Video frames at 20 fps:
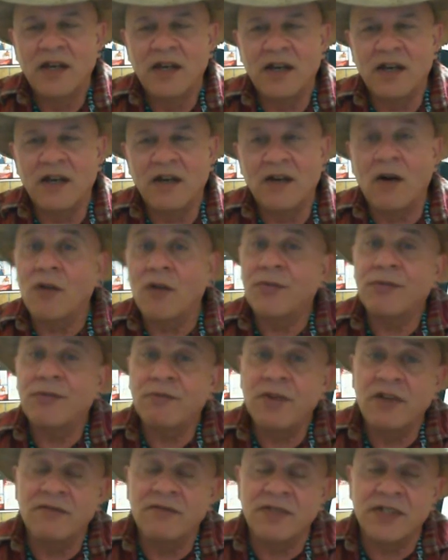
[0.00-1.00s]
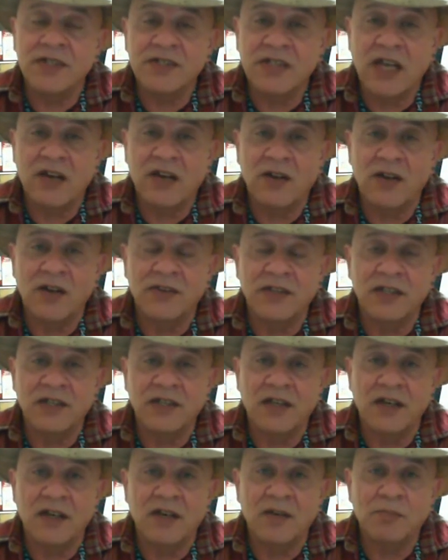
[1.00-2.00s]
uh, all three of us sat on
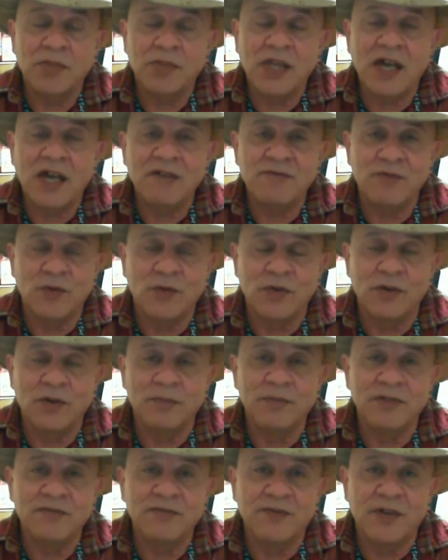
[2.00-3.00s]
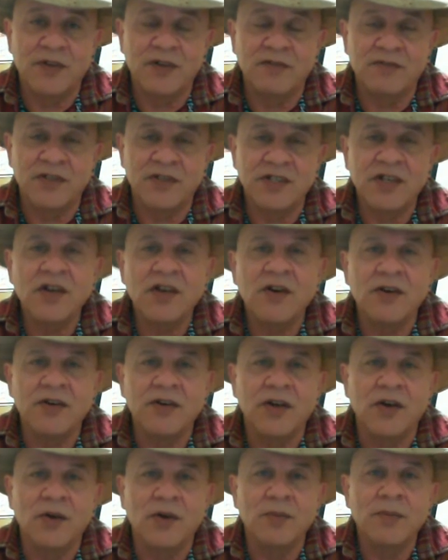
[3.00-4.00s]
the uh, platform in front of the Terror
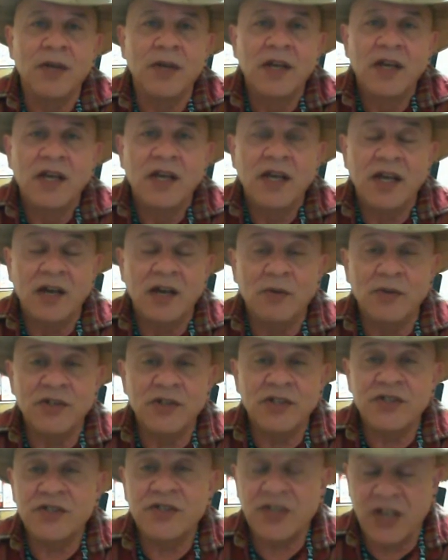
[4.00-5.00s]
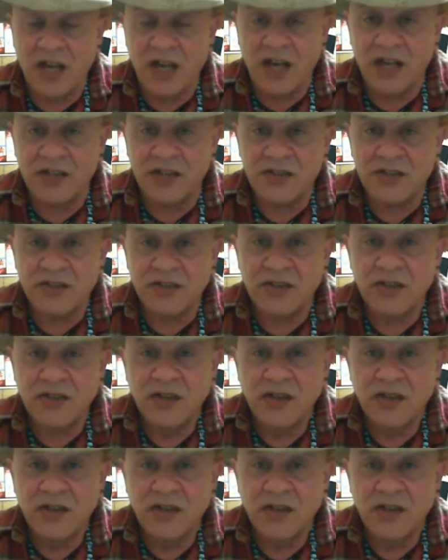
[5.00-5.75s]
Dome and we discussed